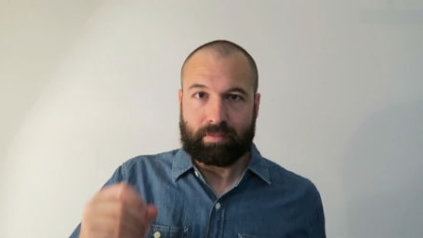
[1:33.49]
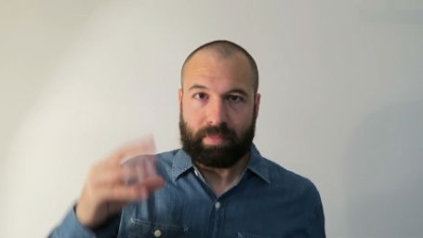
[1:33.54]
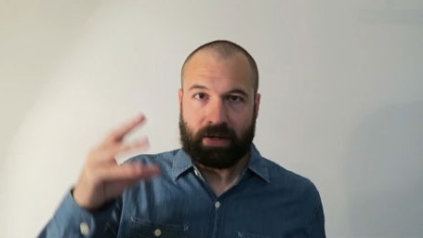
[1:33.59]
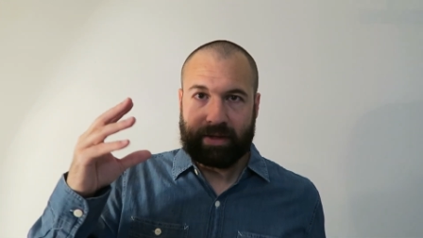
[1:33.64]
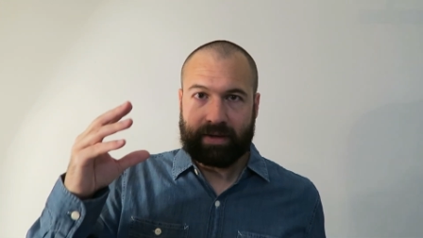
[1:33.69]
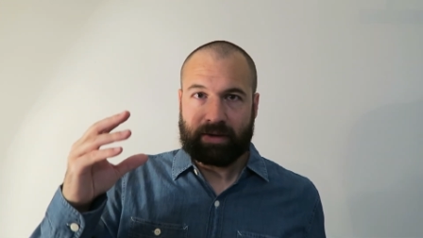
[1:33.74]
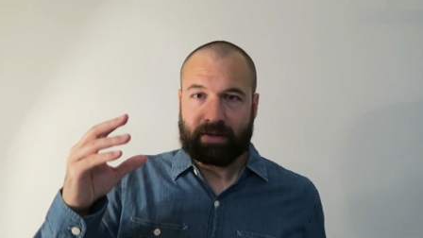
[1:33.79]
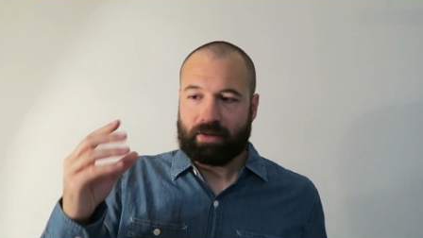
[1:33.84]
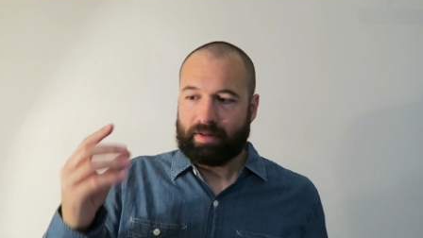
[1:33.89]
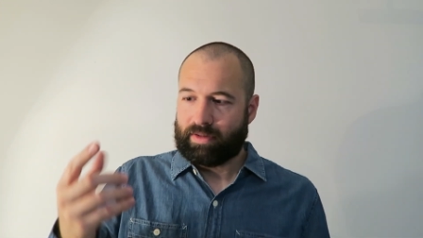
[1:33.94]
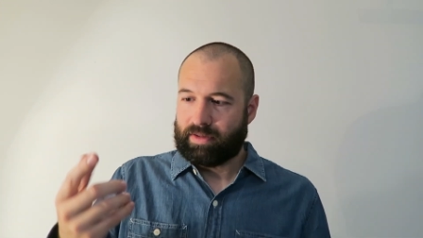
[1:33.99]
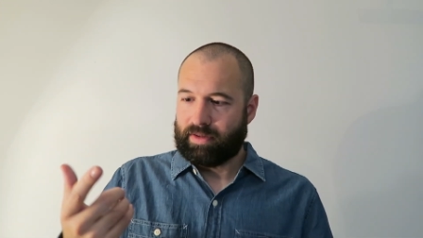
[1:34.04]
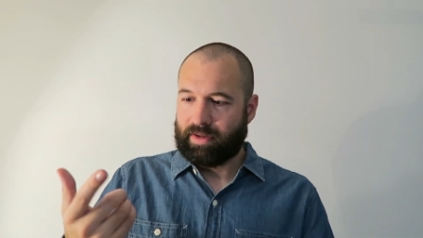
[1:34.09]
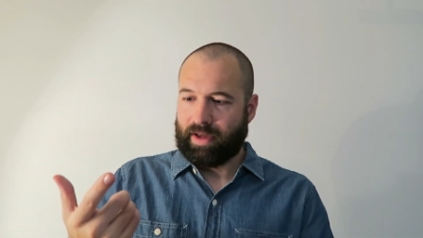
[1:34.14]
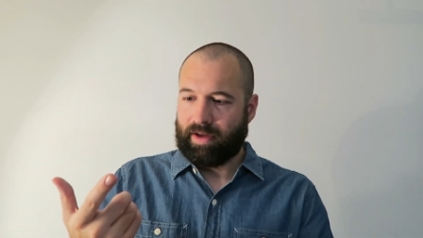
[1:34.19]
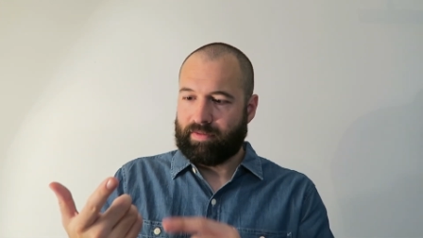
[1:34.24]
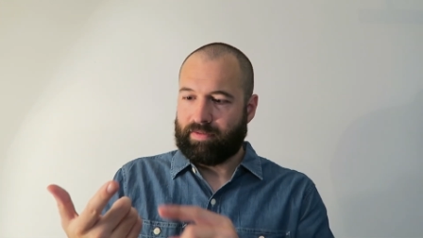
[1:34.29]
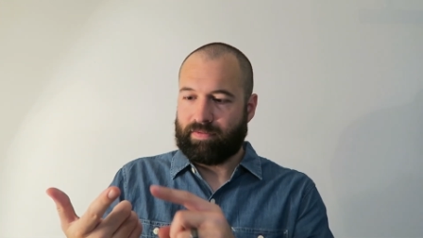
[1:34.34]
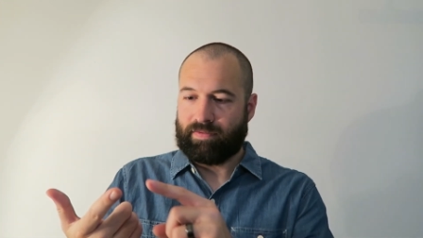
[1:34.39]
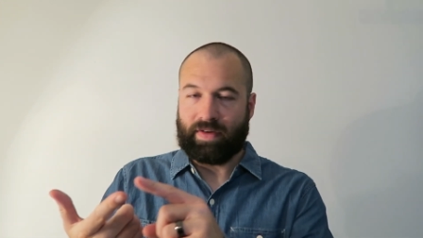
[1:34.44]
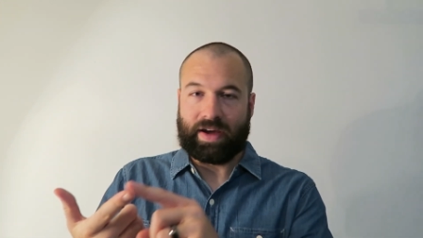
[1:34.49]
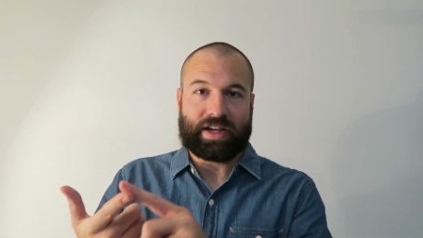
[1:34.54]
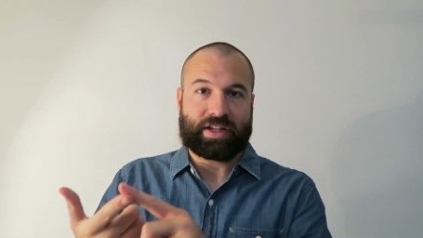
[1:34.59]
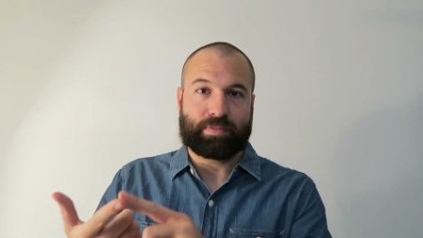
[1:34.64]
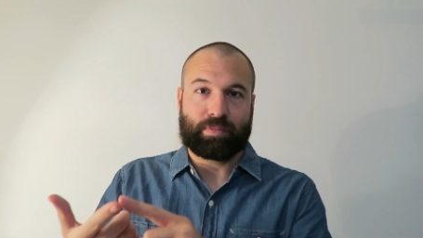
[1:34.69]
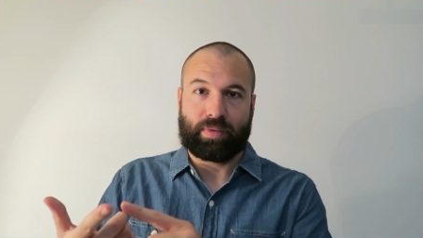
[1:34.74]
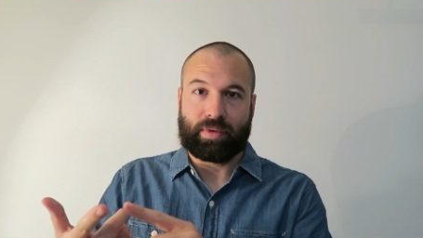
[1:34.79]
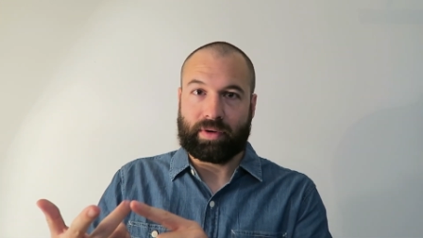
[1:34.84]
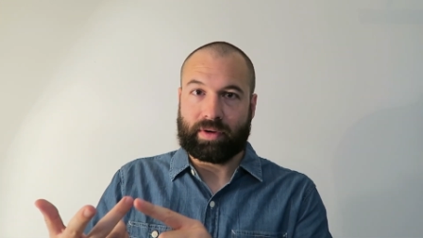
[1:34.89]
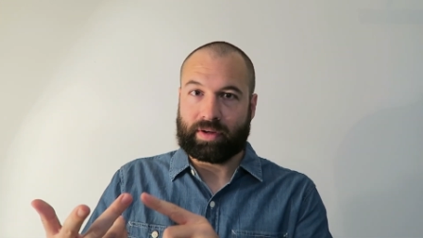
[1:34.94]
bling, you get
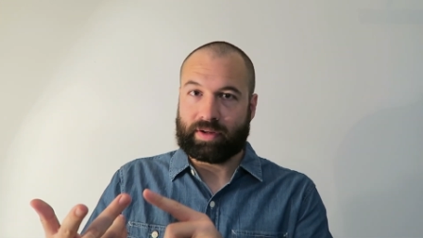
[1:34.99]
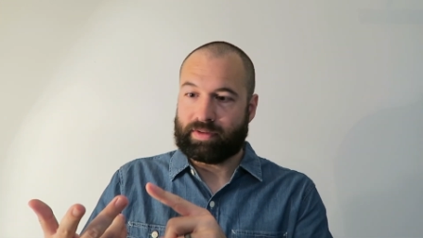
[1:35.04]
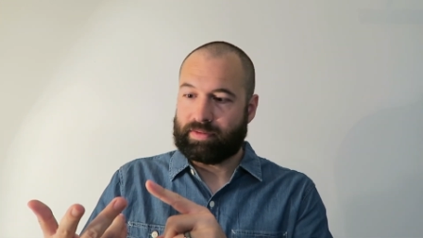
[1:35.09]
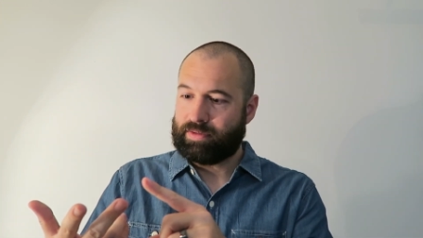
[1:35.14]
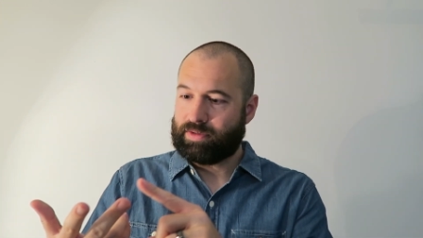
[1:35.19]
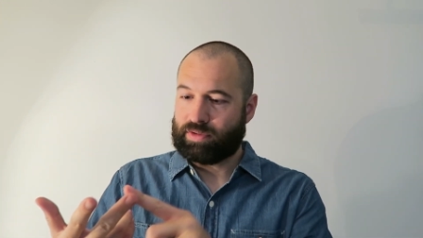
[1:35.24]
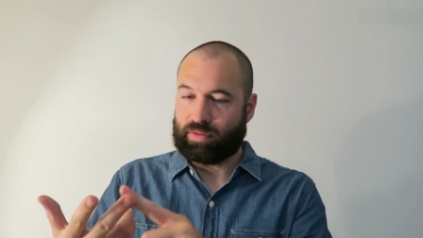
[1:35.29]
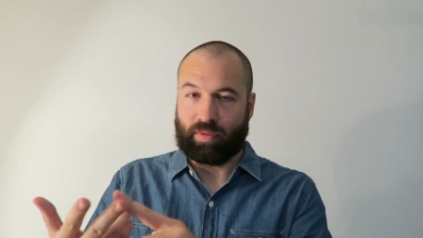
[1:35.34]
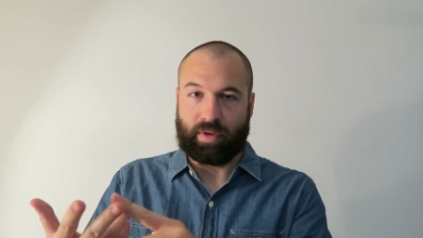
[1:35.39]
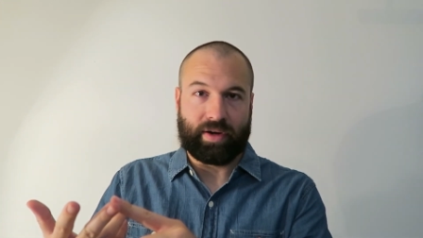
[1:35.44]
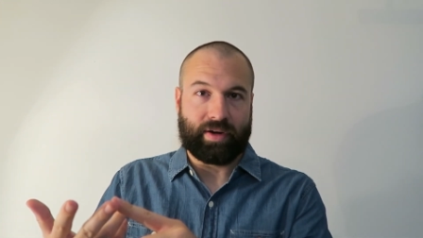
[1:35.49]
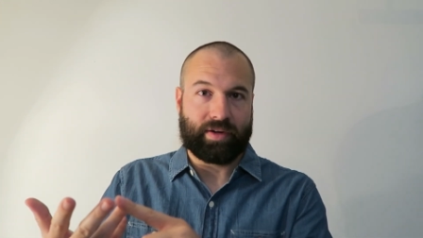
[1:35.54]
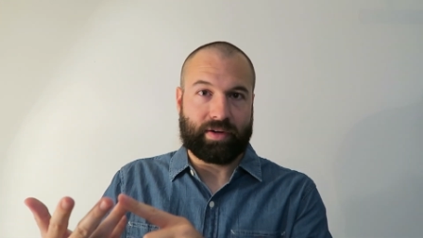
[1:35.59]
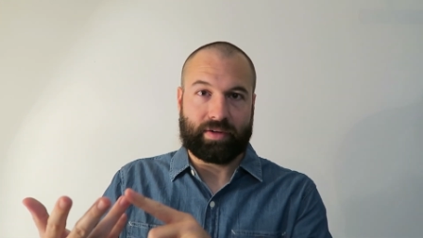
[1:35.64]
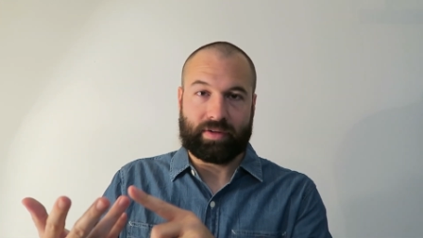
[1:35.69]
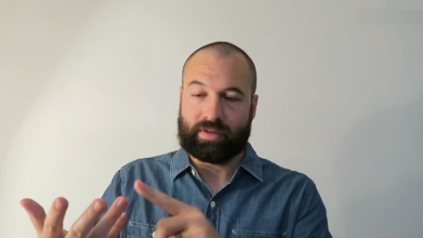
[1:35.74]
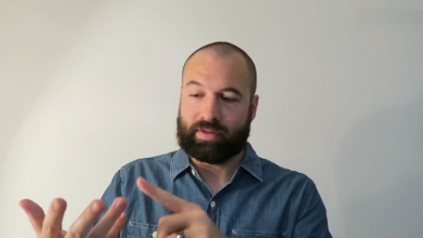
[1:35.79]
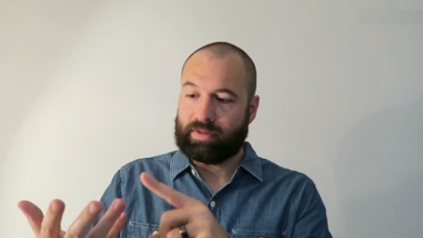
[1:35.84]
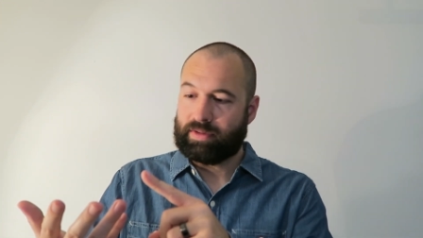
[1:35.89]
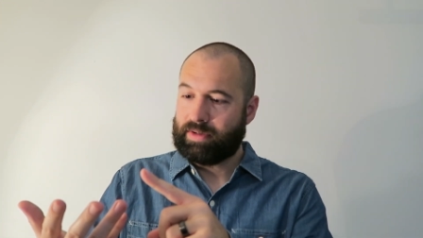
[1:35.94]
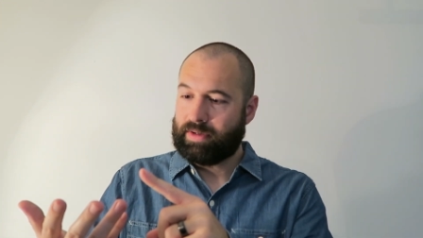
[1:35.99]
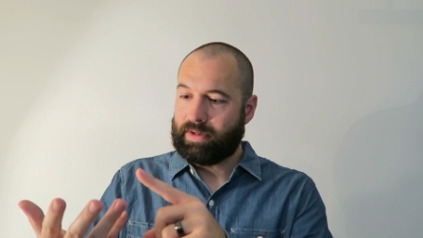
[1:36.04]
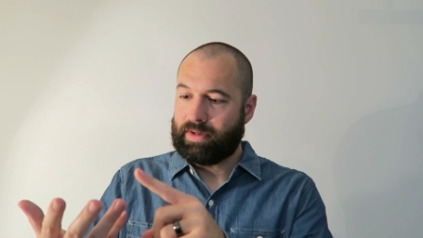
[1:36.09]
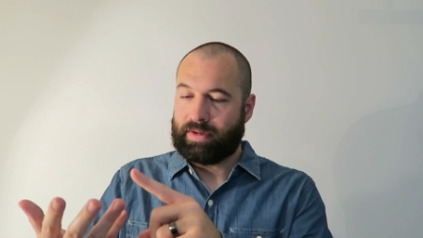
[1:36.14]
Facebook, Twitter,